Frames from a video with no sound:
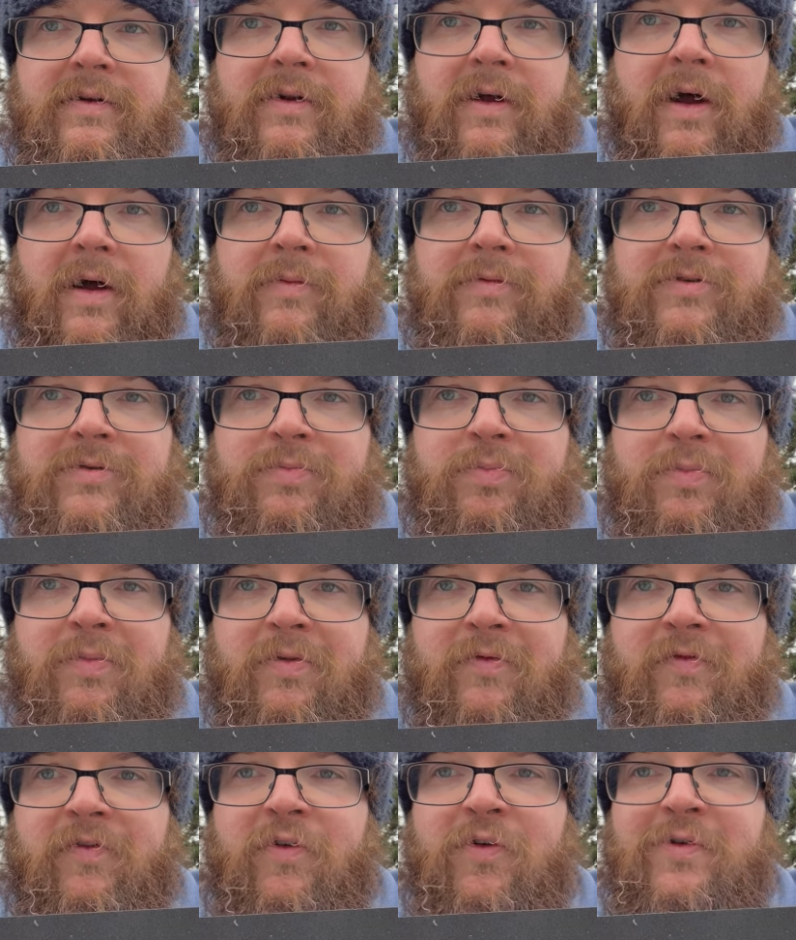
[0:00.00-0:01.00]
I'm just,
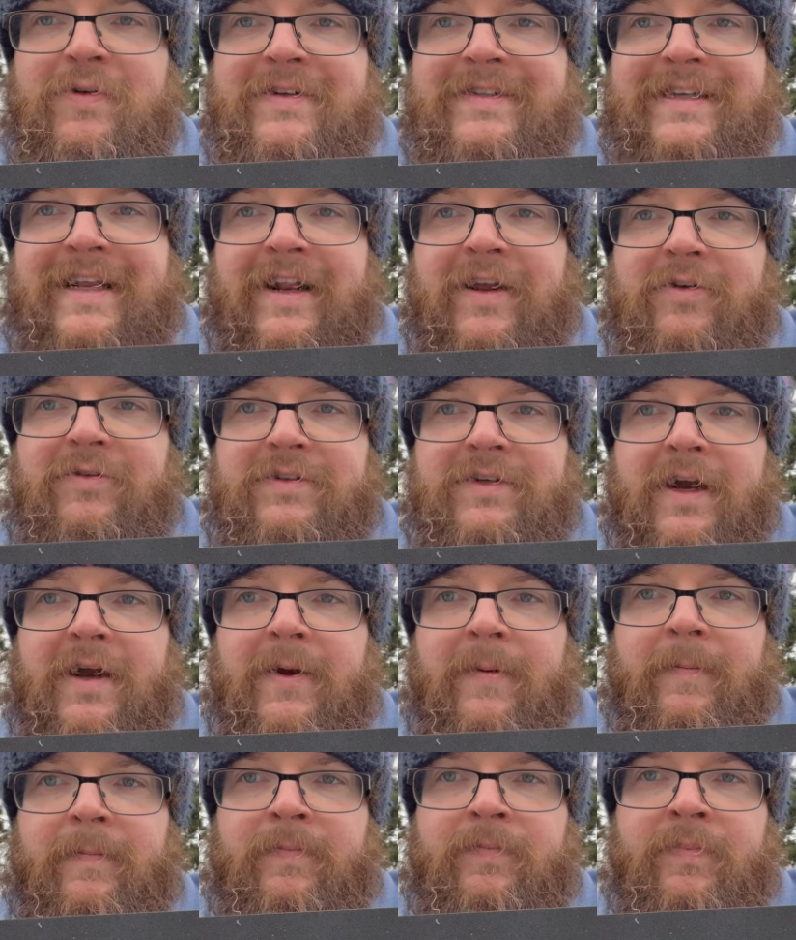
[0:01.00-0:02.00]
full
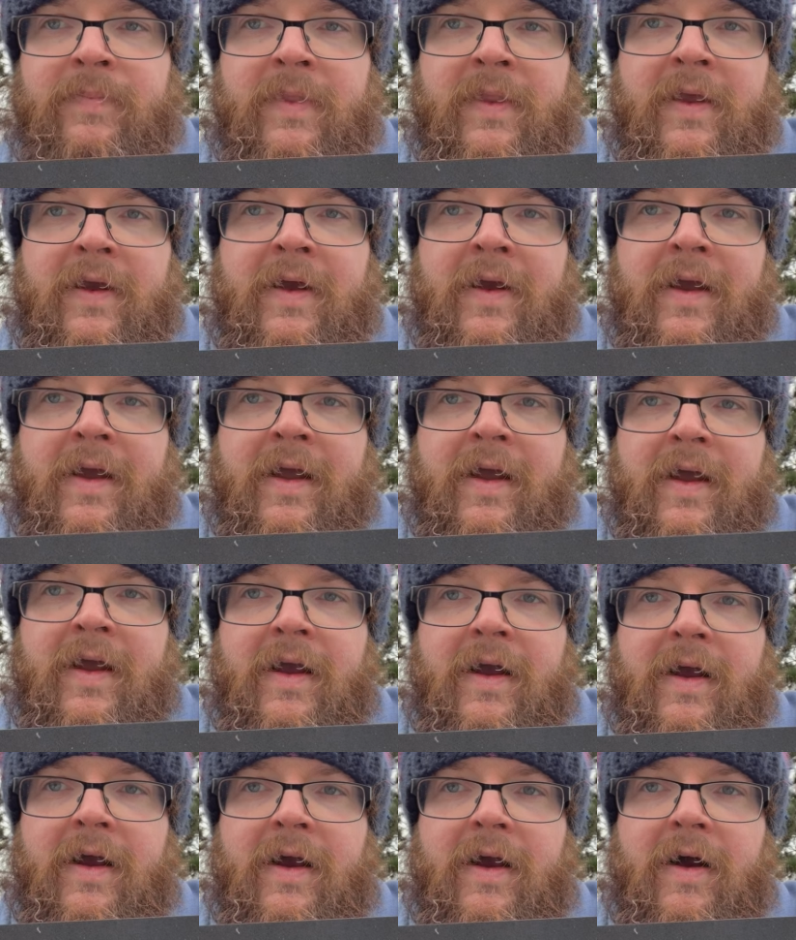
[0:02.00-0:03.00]
disclosure,
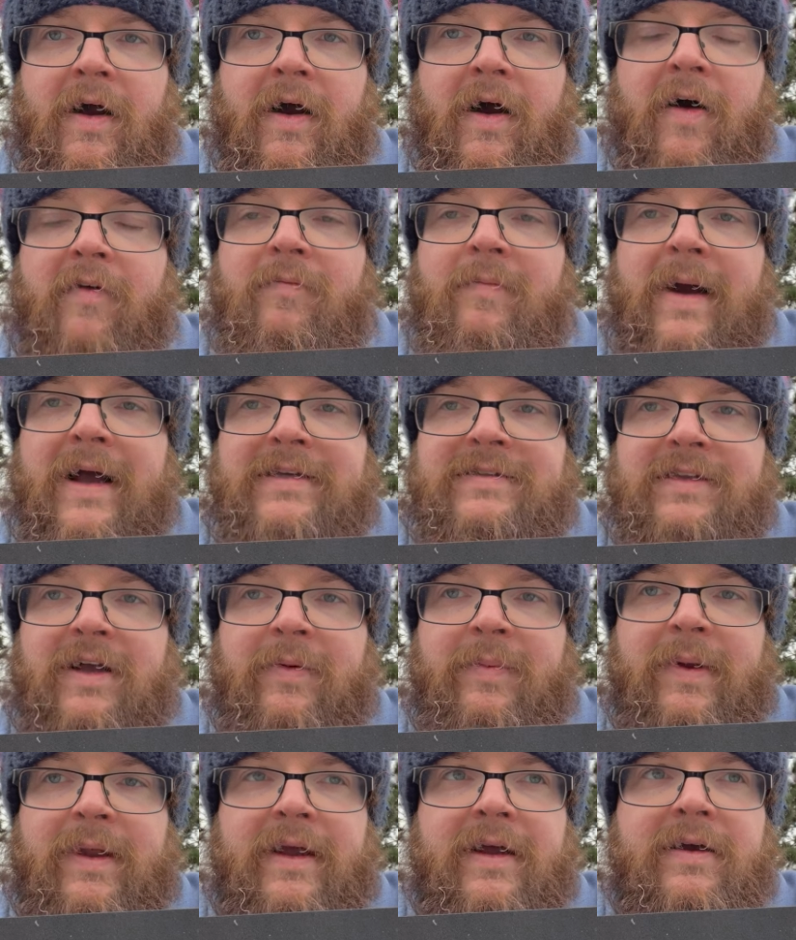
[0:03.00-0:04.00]
I've messed
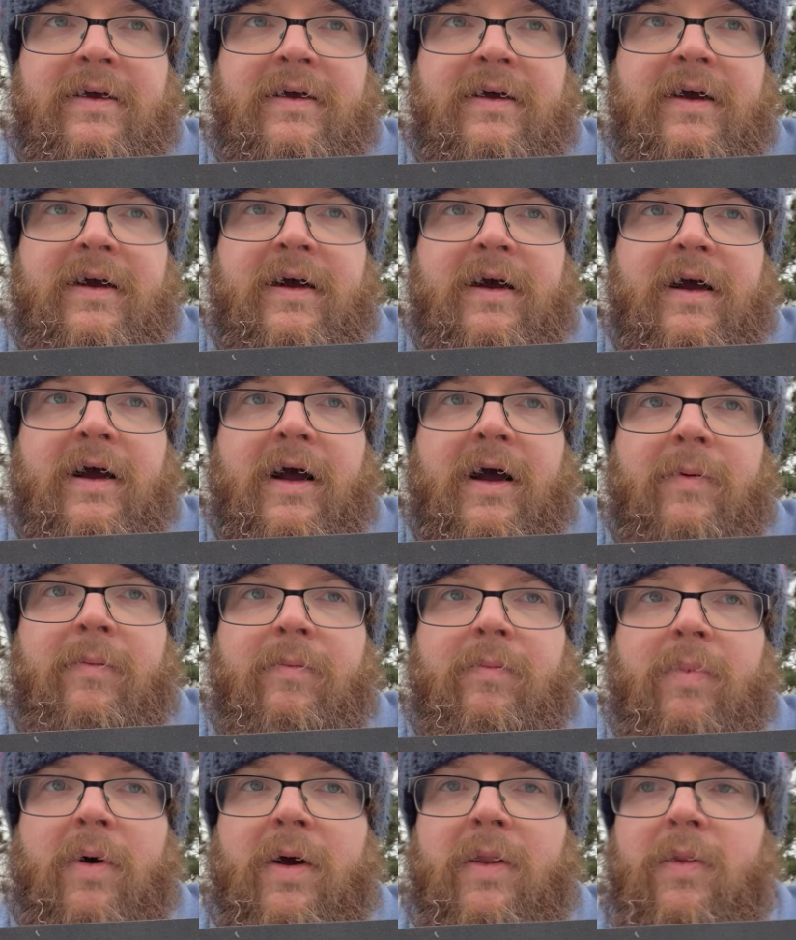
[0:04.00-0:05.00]
up here
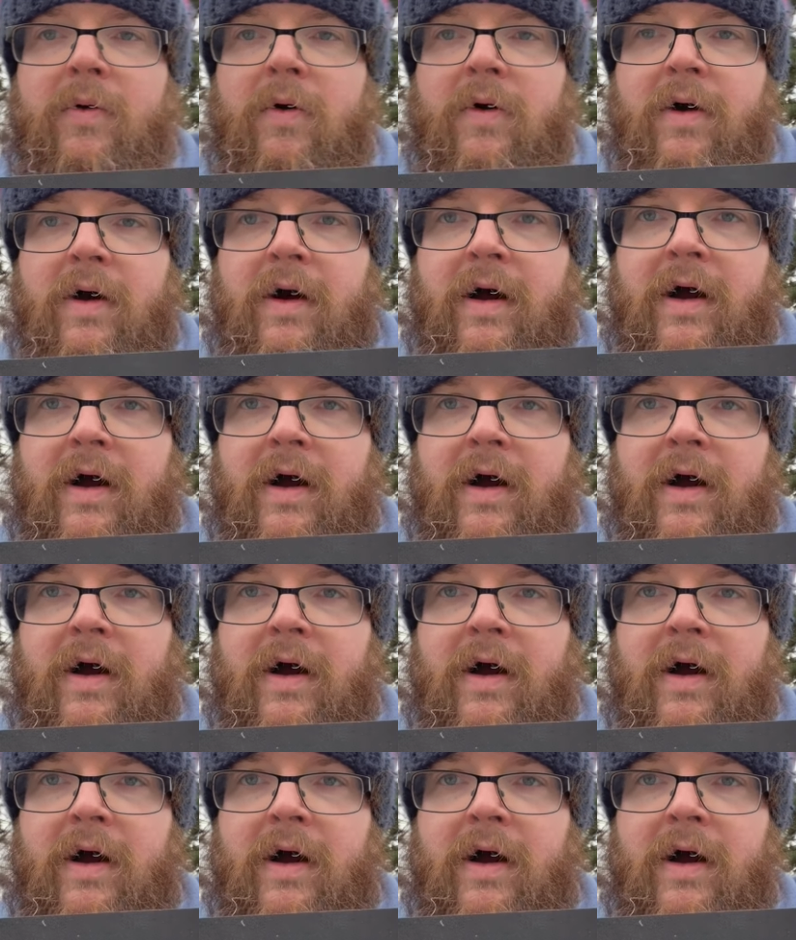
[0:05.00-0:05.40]
by not